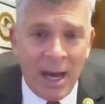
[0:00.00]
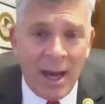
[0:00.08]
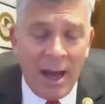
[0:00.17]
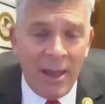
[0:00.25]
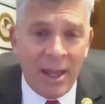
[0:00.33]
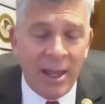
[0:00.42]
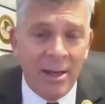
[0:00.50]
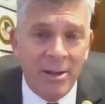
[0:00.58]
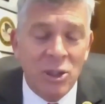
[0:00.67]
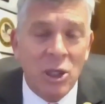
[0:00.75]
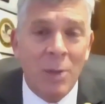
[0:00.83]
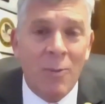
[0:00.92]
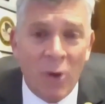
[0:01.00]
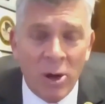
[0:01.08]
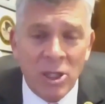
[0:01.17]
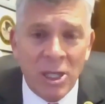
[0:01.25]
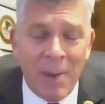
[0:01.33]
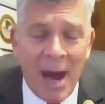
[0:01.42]
I think it
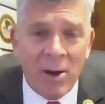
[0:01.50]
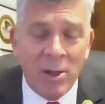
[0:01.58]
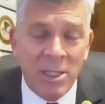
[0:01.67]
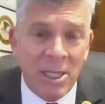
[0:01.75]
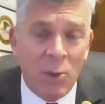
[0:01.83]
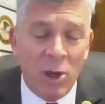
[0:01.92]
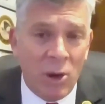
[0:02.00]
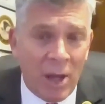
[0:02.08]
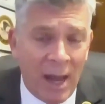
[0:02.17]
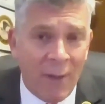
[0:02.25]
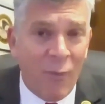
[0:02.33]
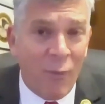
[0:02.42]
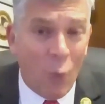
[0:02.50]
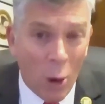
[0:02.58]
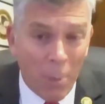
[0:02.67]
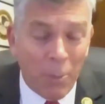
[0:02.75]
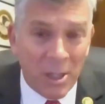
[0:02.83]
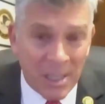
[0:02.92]
subverts democracy when you can have
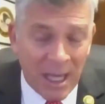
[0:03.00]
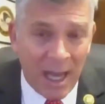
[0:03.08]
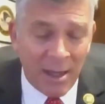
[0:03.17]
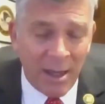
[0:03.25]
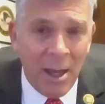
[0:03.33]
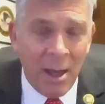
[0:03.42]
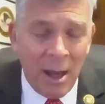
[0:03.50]
4%